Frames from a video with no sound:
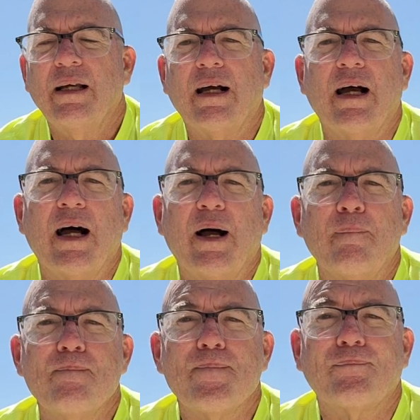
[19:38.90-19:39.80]

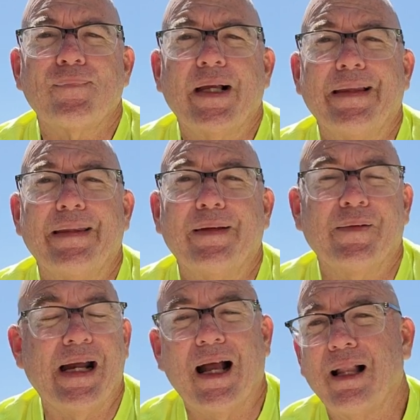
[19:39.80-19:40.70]
Um, the
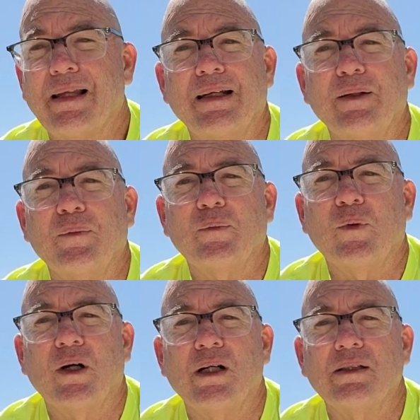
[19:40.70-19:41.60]
reality
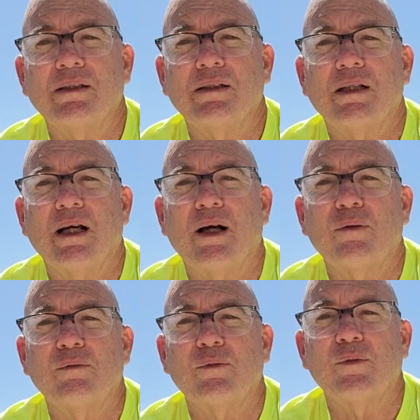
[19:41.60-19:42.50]
was
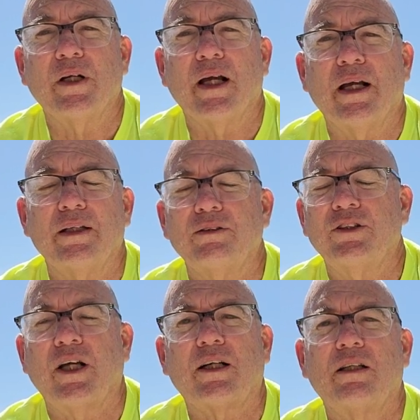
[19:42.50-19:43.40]
um, when I
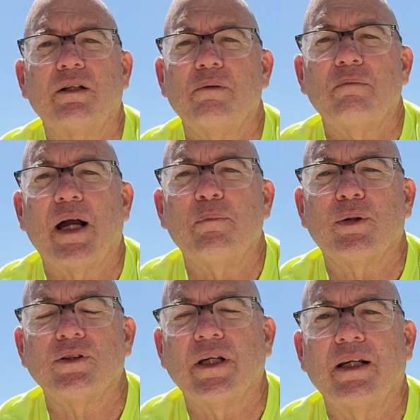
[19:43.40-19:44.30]
checked my
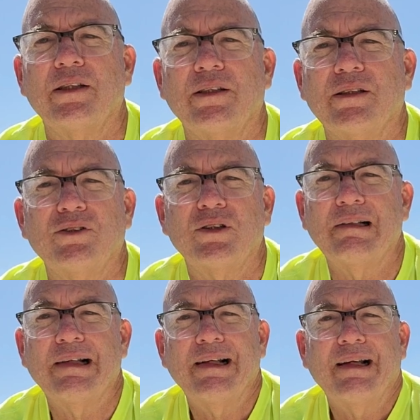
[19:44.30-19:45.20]
percentages,
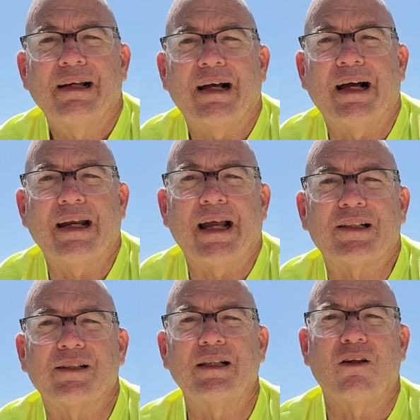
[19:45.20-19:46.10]
I'd
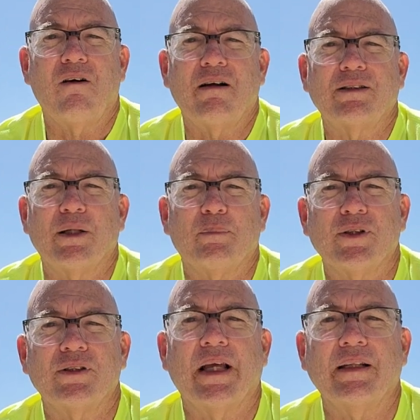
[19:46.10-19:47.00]
actually lost a
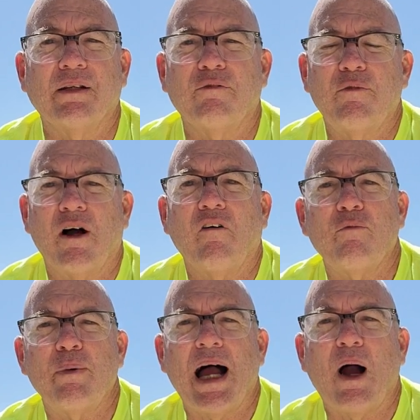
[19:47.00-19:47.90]
percent of,
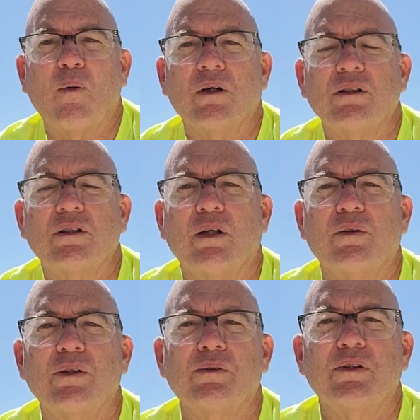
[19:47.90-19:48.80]
of power.
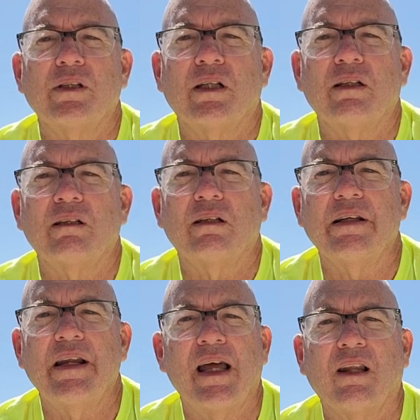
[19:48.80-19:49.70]
So it was a, a
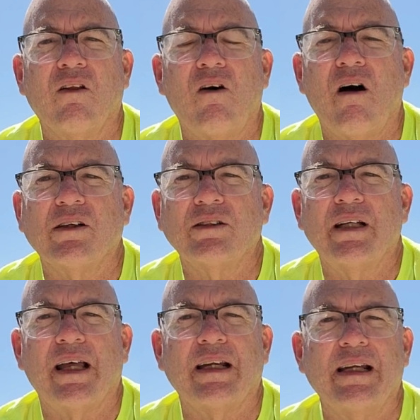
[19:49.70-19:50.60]
net loss,
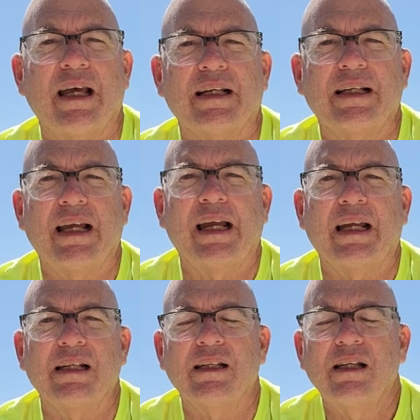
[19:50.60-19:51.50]
not a net gain.